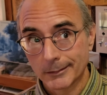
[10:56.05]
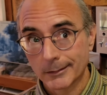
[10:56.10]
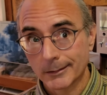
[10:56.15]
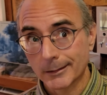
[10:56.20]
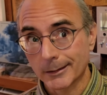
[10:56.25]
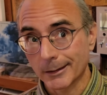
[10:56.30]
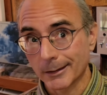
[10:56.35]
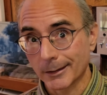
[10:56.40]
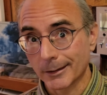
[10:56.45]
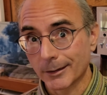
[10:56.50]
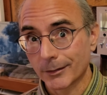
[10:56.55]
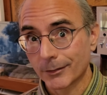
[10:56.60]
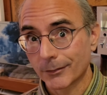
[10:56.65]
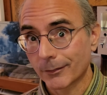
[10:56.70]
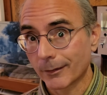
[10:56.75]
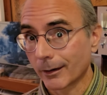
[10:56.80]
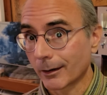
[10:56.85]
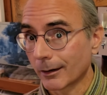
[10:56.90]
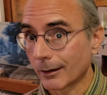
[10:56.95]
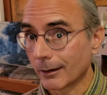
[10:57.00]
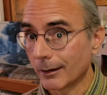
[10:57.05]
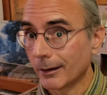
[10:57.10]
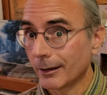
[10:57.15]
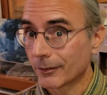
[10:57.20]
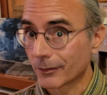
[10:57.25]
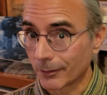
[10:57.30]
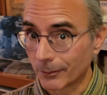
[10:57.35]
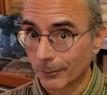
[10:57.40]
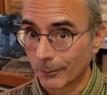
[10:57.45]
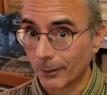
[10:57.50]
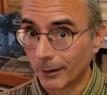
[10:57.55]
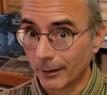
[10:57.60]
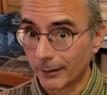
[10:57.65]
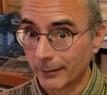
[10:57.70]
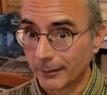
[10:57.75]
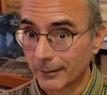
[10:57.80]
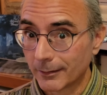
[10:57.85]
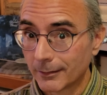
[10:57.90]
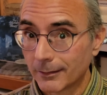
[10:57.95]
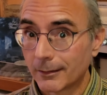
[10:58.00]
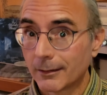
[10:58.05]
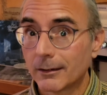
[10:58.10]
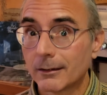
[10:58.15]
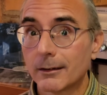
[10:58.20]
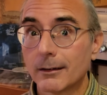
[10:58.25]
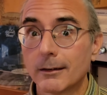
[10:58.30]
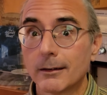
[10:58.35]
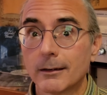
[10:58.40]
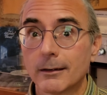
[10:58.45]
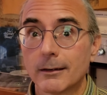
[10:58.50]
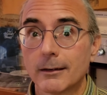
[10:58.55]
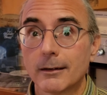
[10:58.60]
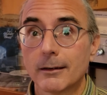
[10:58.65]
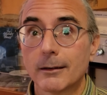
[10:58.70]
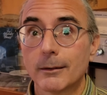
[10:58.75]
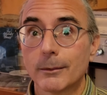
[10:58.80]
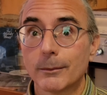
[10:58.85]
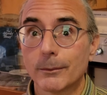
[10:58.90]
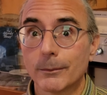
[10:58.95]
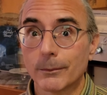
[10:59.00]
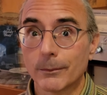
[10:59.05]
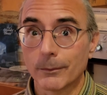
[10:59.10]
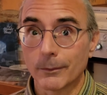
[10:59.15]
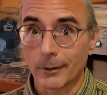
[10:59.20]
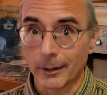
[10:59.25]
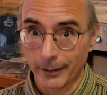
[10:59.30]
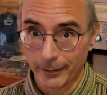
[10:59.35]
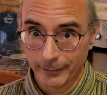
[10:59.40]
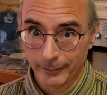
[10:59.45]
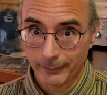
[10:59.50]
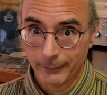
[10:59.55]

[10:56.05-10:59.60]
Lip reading: because there isn't one. Right.